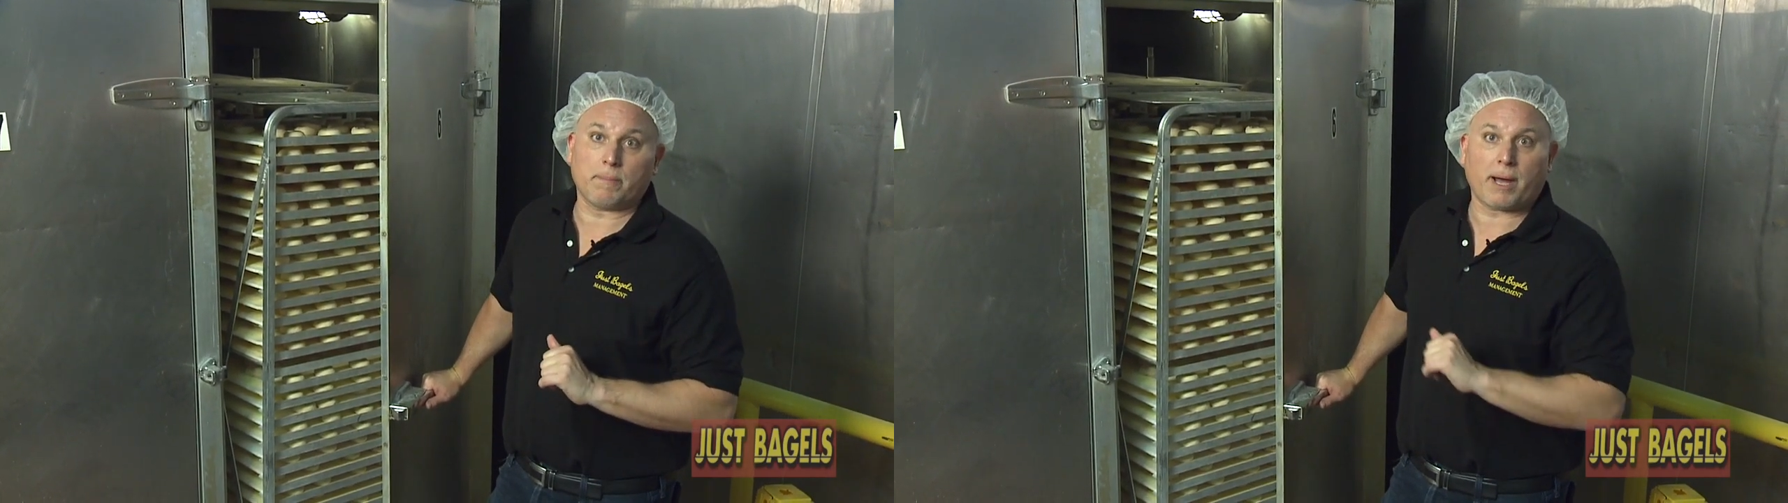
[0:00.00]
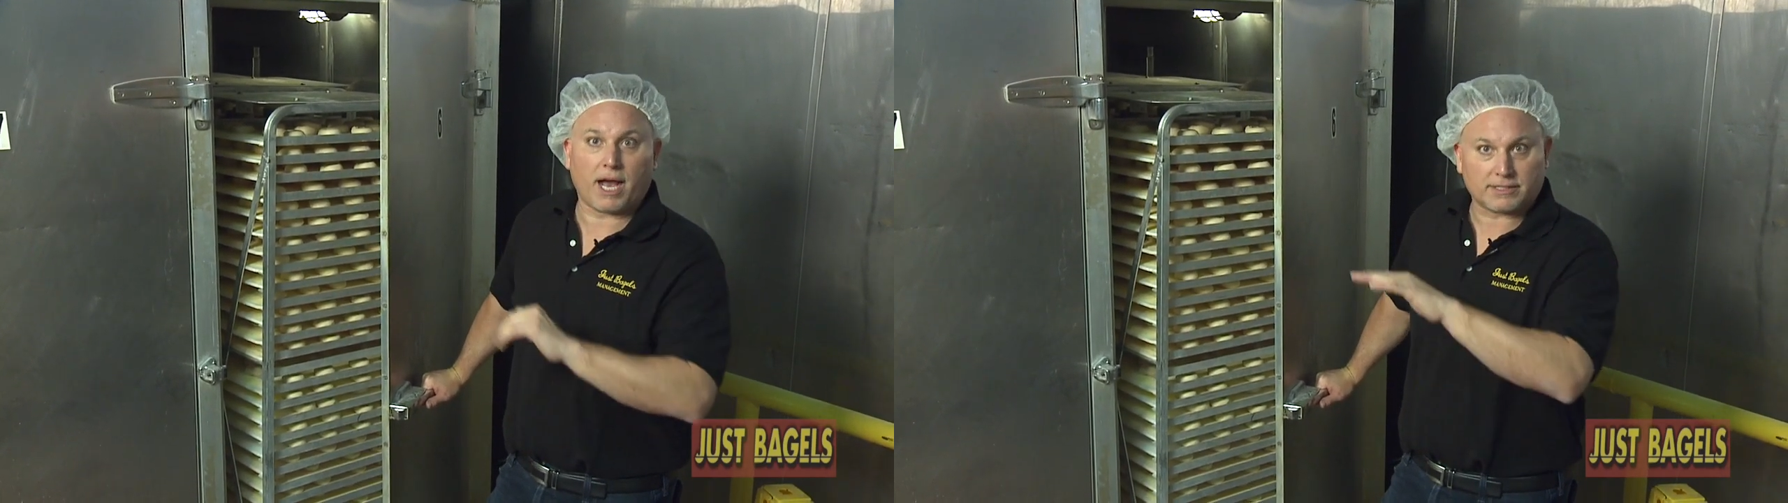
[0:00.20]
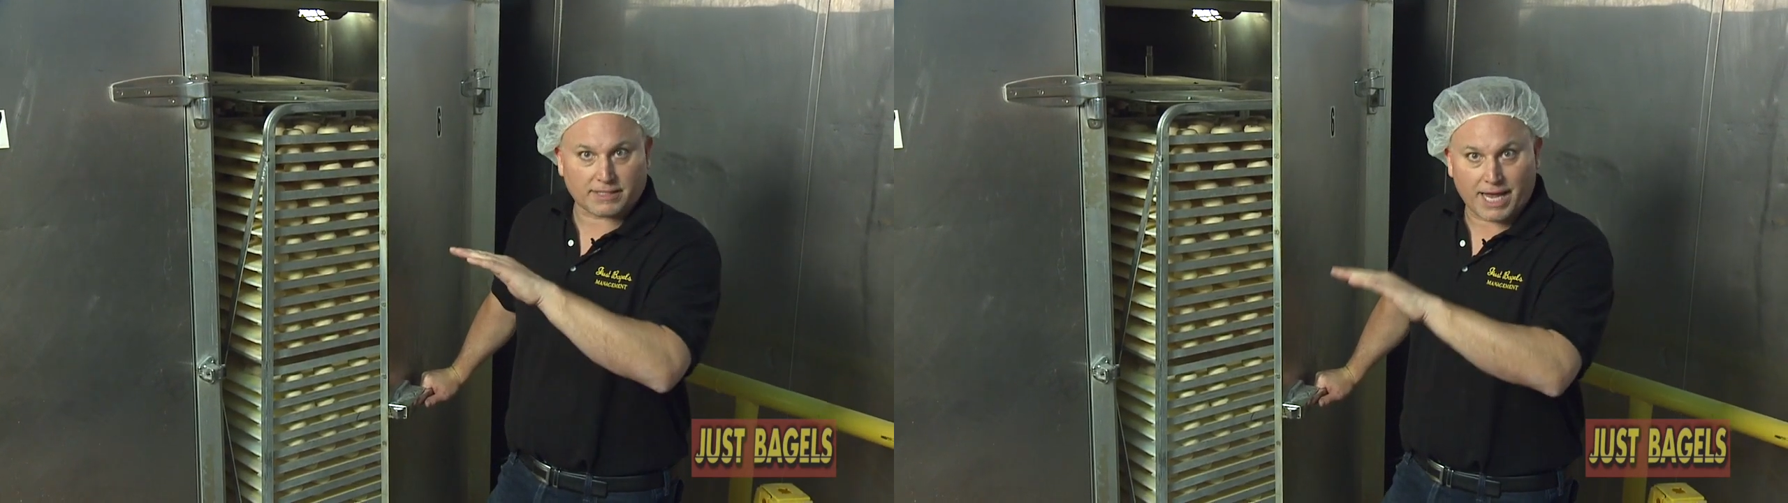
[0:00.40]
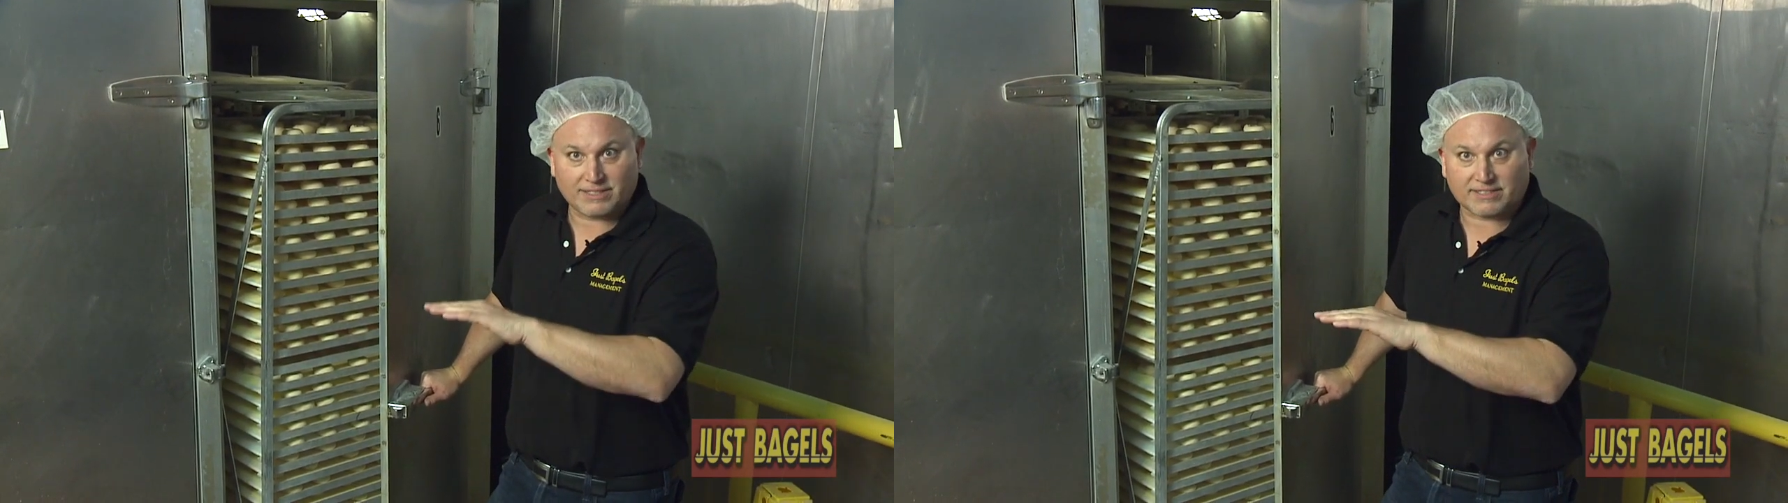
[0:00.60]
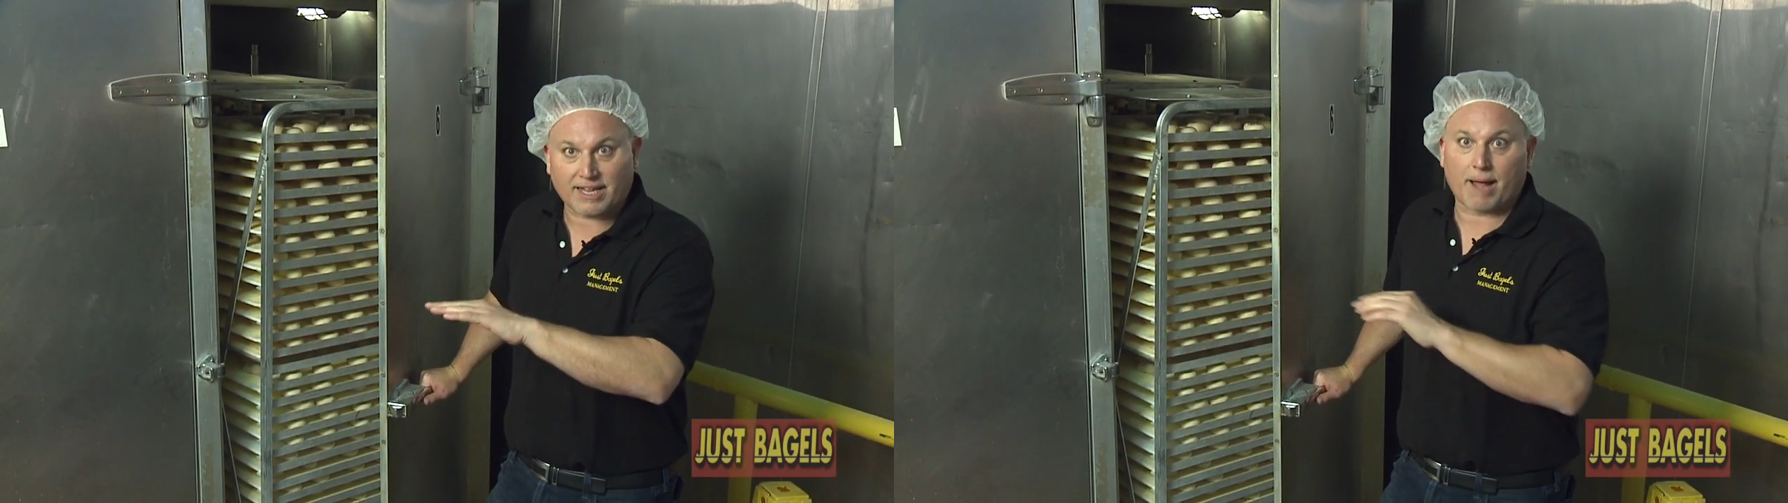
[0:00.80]
box and
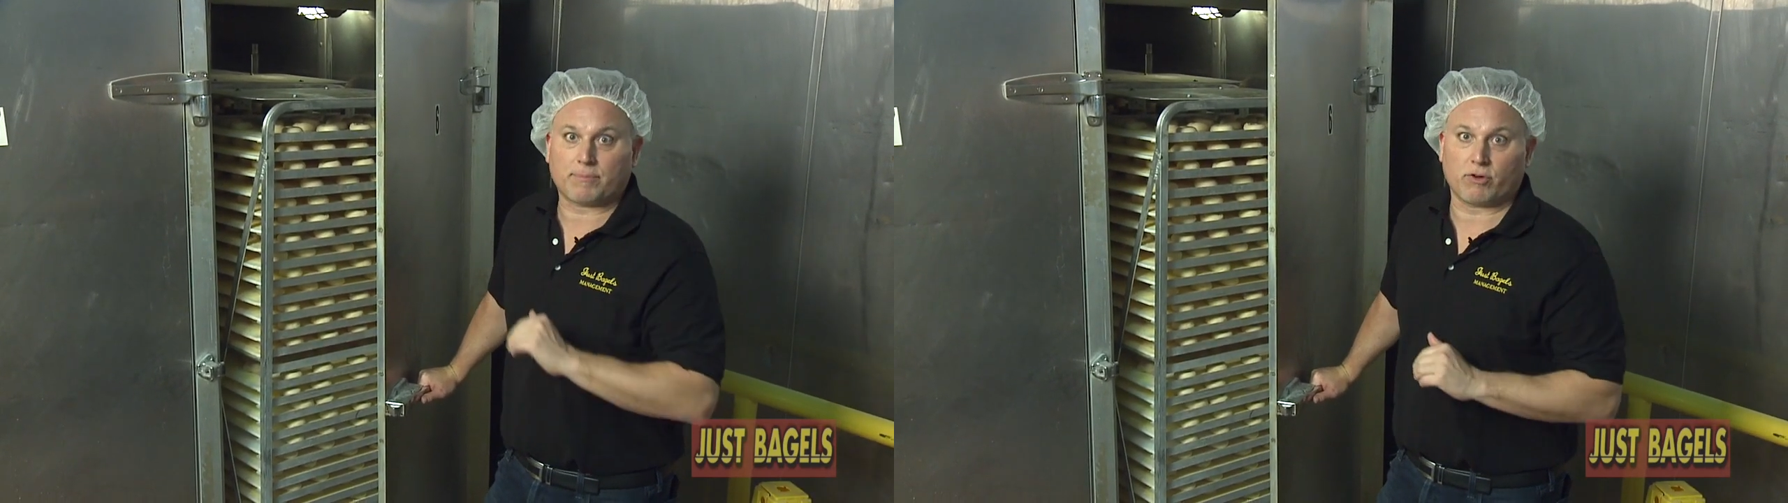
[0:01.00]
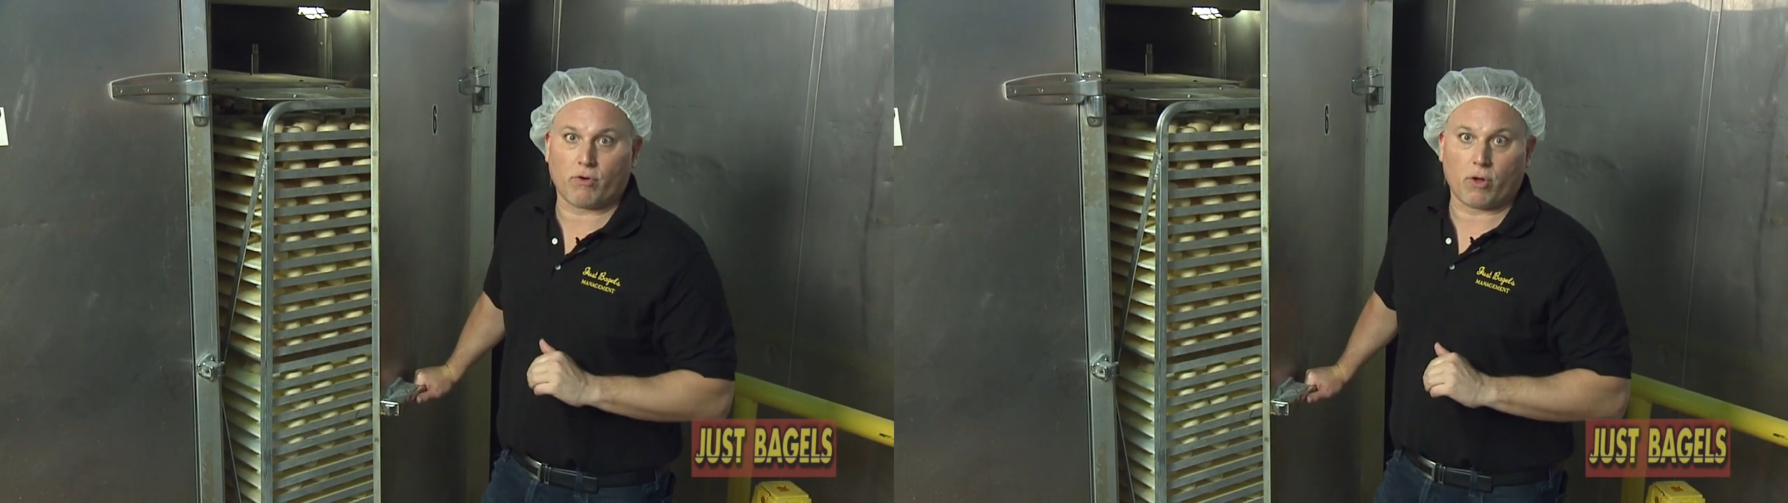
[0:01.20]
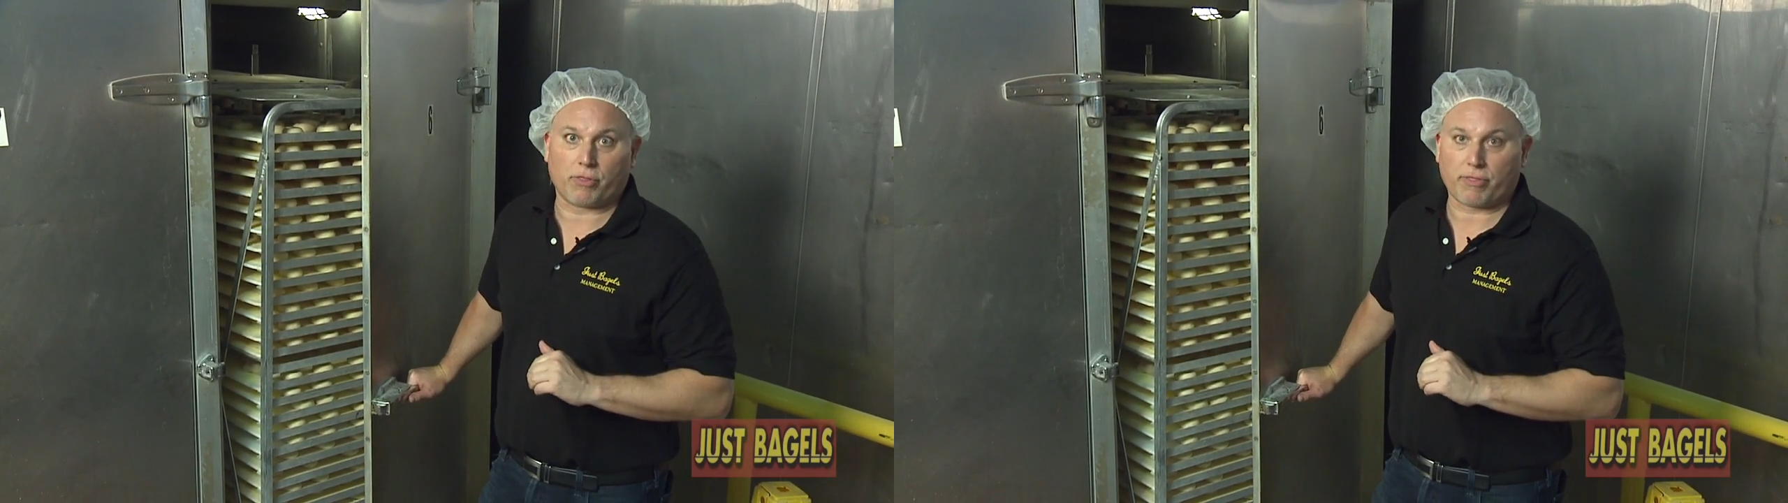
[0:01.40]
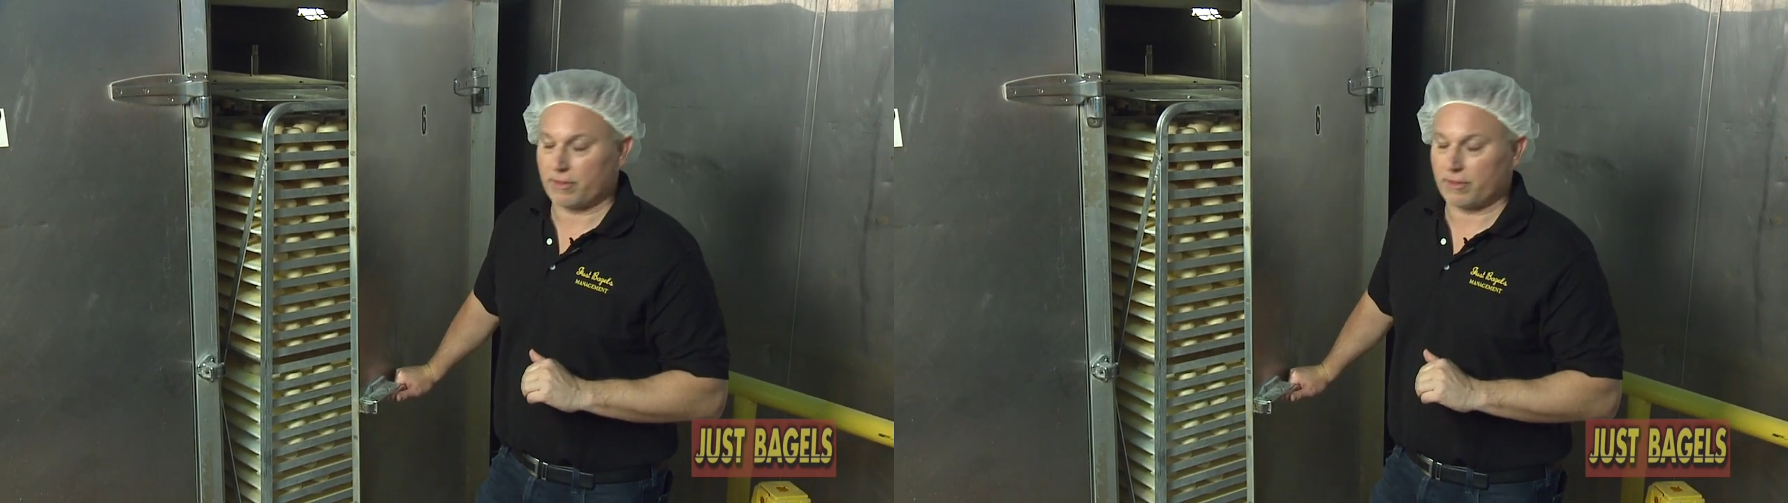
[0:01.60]
stop the growth.